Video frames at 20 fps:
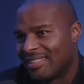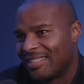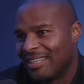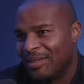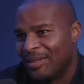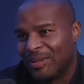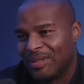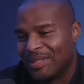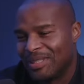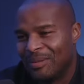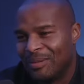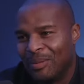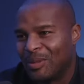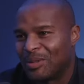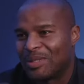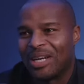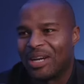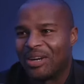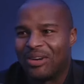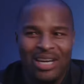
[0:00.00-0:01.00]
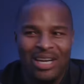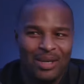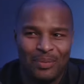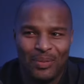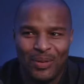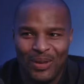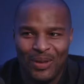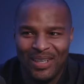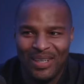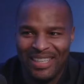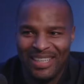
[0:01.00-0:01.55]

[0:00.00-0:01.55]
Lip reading: It was the most incredible.